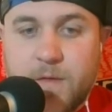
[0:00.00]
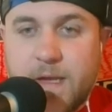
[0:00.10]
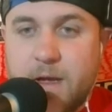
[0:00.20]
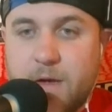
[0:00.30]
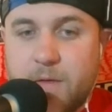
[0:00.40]
We'll
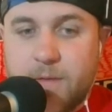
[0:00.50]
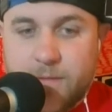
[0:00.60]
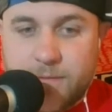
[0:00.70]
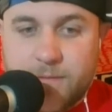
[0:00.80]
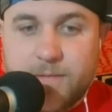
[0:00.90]
see a
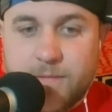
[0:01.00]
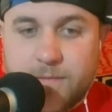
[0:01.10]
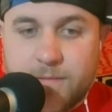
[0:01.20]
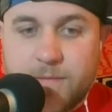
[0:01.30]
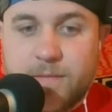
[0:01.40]
surprise
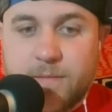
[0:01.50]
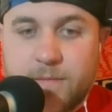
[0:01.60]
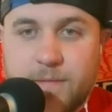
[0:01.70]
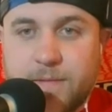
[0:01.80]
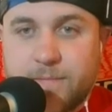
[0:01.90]
entrant
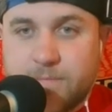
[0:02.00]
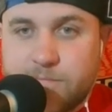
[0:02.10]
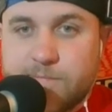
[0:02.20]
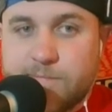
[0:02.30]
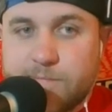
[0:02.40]
in that
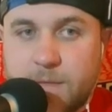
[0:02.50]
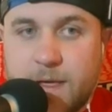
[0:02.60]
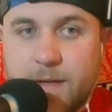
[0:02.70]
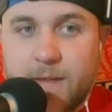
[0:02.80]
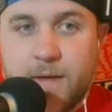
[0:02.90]
tournament.
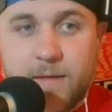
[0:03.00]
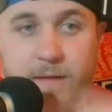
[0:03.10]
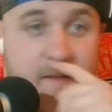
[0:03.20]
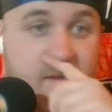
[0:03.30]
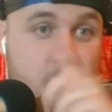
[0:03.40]
Yeah, the
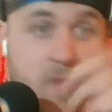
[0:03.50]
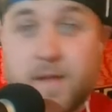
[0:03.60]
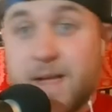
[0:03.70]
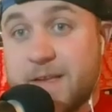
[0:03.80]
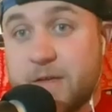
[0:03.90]
Dusty
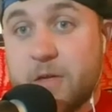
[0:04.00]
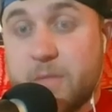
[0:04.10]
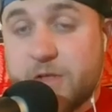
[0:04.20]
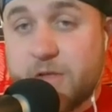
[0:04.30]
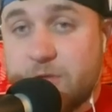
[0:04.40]
Rhodes Classic
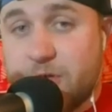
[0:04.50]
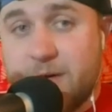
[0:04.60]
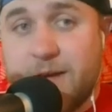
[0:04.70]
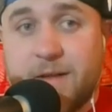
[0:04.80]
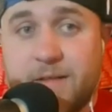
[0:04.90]
tournament, which is
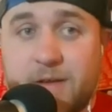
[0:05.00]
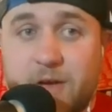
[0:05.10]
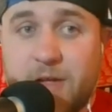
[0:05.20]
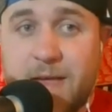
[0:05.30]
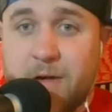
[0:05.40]
returning, because you
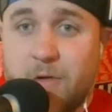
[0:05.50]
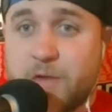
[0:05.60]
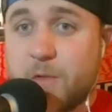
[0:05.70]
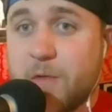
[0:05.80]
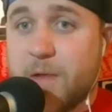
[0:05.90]
know, you can't go
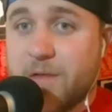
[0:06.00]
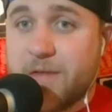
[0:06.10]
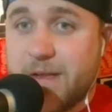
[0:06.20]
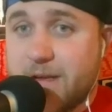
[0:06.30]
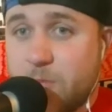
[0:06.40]
on Twitter without
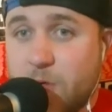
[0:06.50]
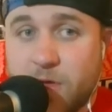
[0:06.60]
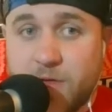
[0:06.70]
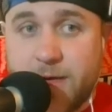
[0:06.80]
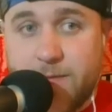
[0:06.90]
seeing
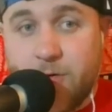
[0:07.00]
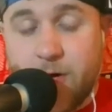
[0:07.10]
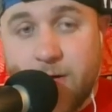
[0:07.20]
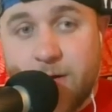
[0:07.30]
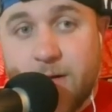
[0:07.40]
spoilers
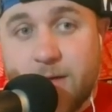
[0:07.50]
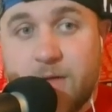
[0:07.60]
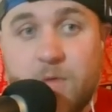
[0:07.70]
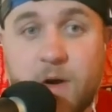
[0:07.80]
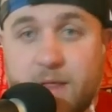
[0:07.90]
anymore.
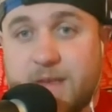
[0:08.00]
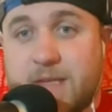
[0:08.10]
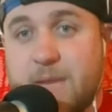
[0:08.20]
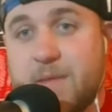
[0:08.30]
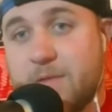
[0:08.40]
So one of
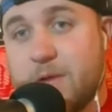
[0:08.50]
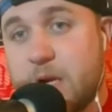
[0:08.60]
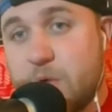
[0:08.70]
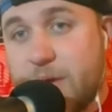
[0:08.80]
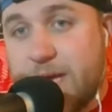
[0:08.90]
these tapings, we're
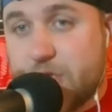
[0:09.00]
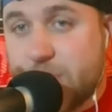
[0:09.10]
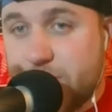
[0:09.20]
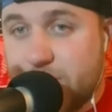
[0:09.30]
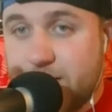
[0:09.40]
going to
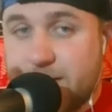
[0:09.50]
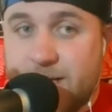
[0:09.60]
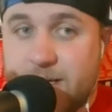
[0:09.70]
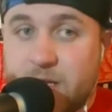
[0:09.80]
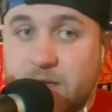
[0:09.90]
reintroduce
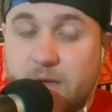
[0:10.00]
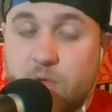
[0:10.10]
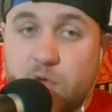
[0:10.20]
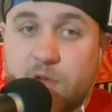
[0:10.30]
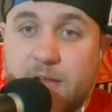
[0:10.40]
the Dusty
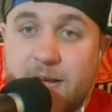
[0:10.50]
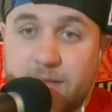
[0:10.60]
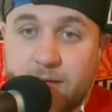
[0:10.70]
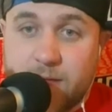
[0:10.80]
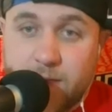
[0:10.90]
Rhodes
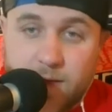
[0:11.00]
Classic.